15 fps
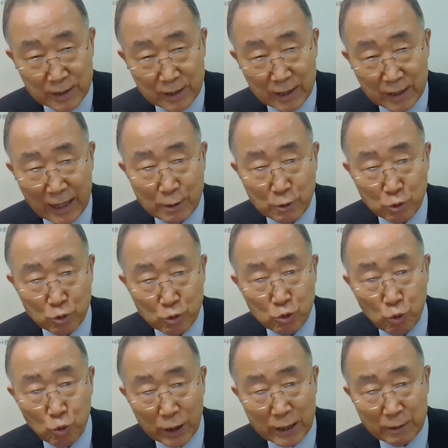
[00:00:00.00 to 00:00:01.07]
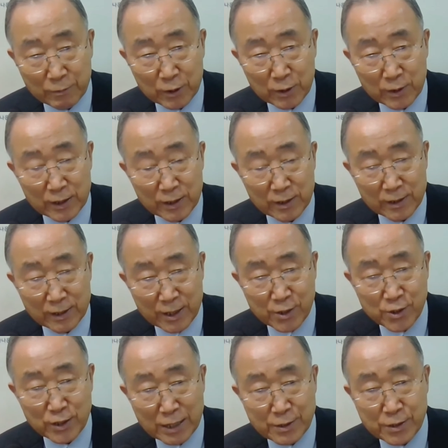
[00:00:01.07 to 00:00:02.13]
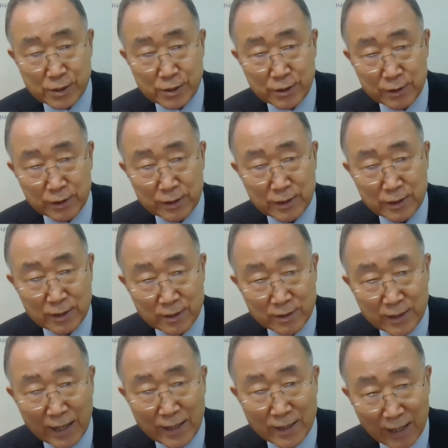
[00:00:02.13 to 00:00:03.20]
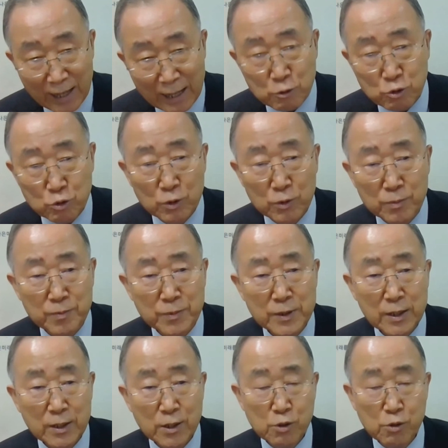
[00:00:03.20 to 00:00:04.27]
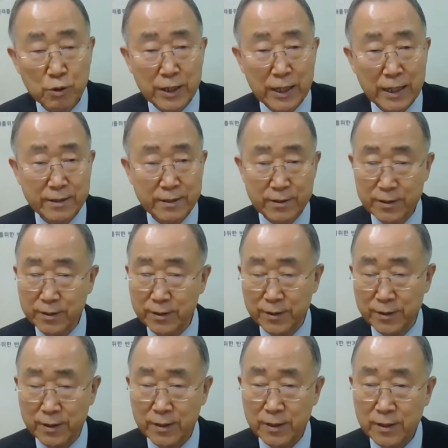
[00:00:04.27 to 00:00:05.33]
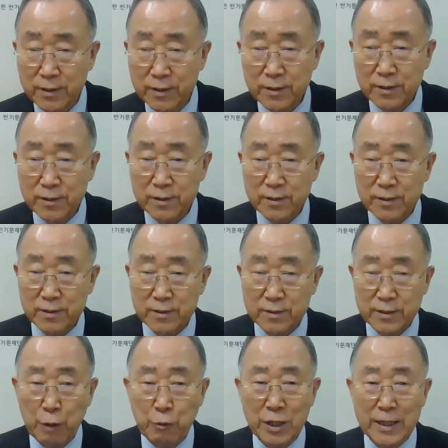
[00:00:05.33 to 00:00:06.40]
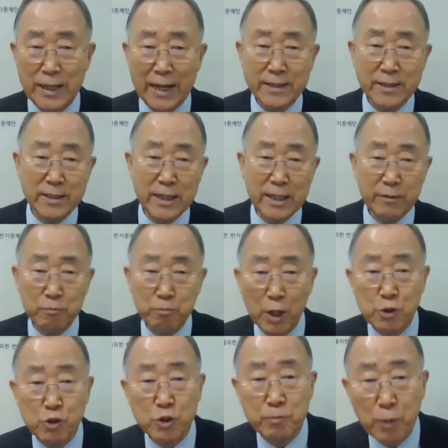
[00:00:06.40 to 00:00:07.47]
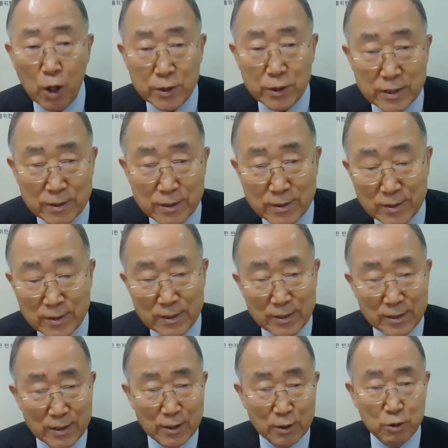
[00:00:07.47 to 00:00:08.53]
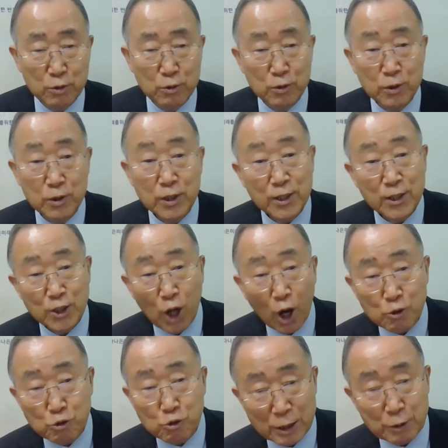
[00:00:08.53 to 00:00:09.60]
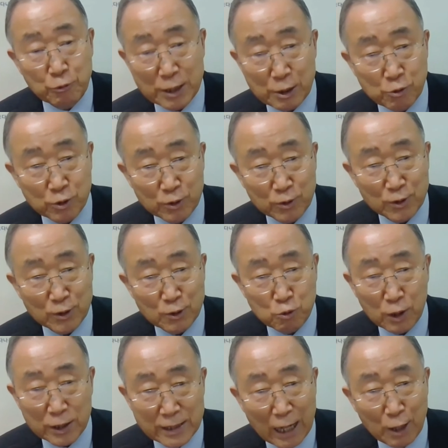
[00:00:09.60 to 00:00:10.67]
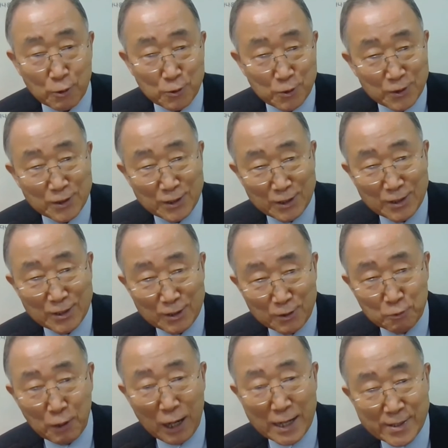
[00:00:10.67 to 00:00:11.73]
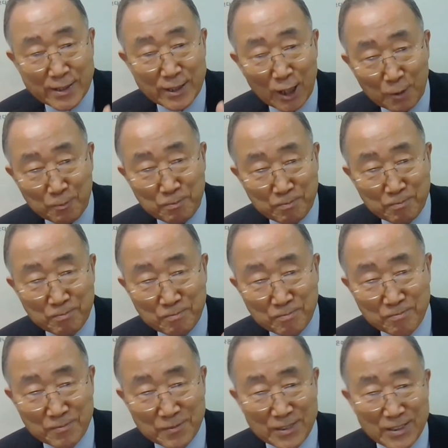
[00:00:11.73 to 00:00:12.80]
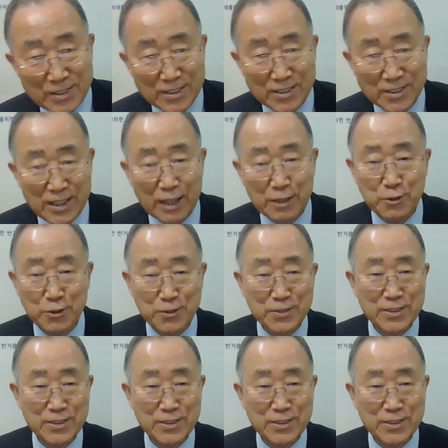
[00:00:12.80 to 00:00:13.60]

and do whatever is necessary, take action so that they will not leave much burden to young generation who are now rising up. Thank you.